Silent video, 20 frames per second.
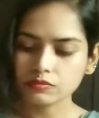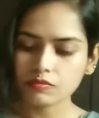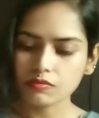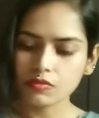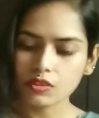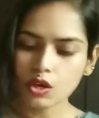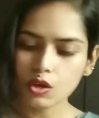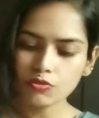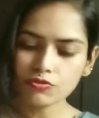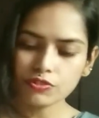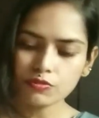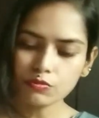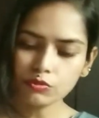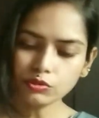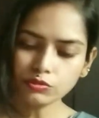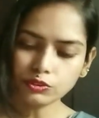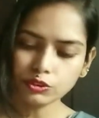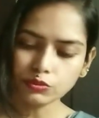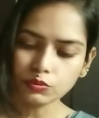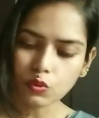Now, if we
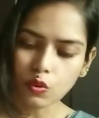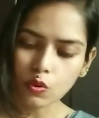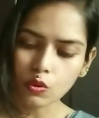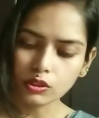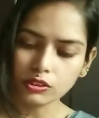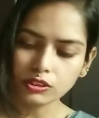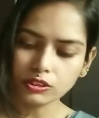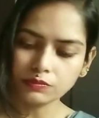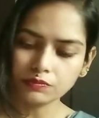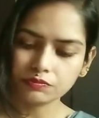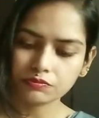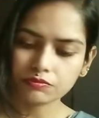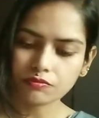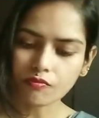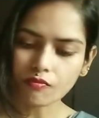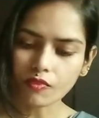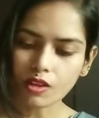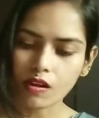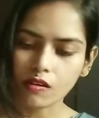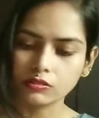move toward
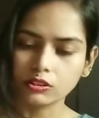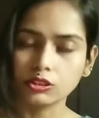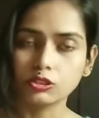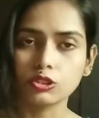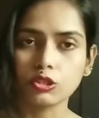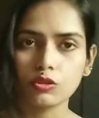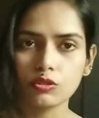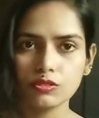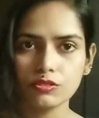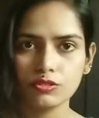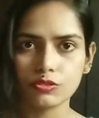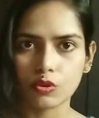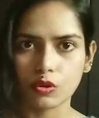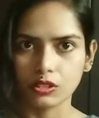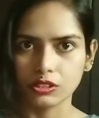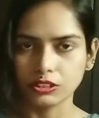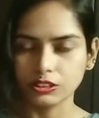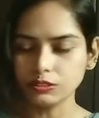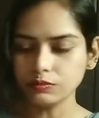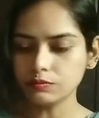the coconut
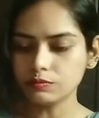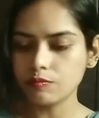oil,